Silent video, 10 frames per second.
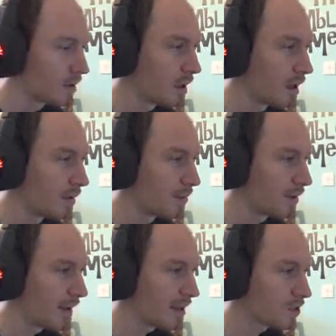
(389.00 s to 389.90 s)

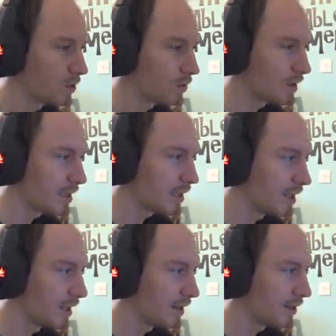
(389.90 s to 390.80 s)
But there's all
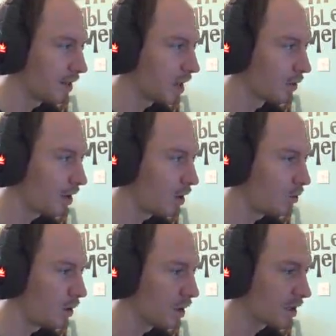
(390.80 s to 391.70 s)
the loco
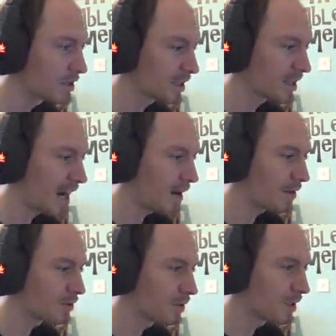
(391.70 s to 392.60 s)
works and
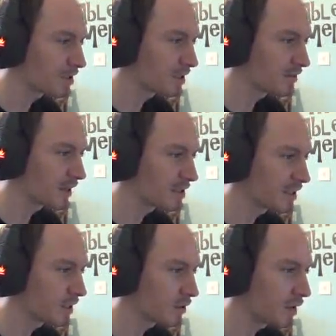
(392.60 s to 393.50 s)
carriage works that the
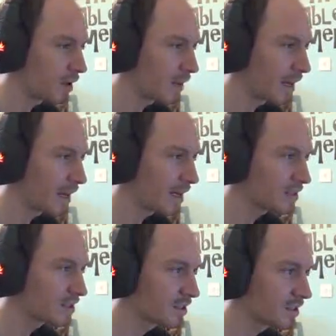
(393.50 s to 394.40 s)
Ffestiniog Railway
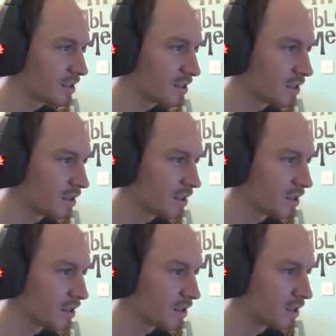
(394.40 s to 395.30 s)
has.
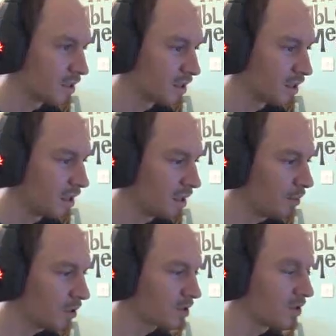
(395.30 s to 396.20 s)

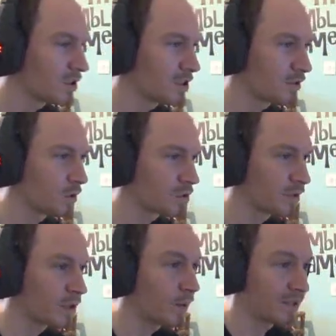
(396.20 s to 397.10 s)
Boston Lodge is of course a
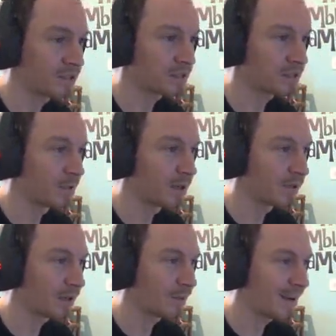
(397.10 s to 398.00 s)
request stop. I don't
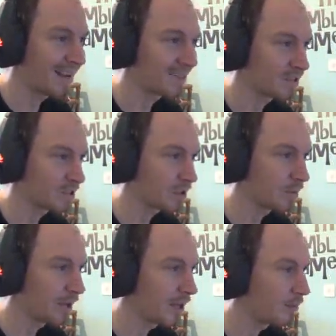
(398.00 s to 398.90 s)
think you have to
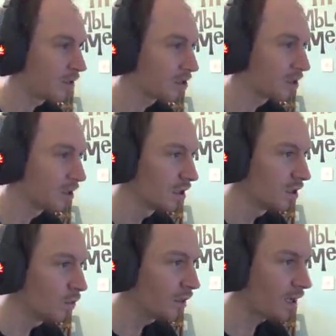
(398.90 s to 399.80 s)
stop there, but
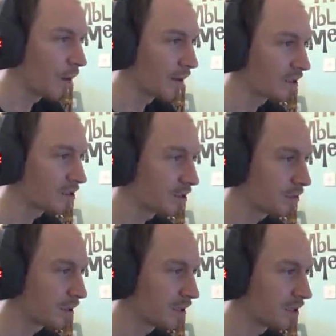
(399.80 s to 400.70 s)
we're going to
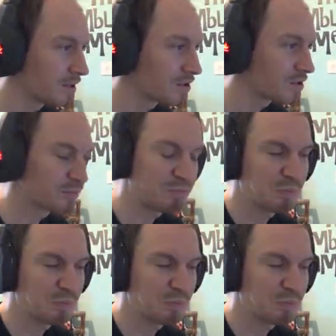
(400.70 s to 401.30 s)
because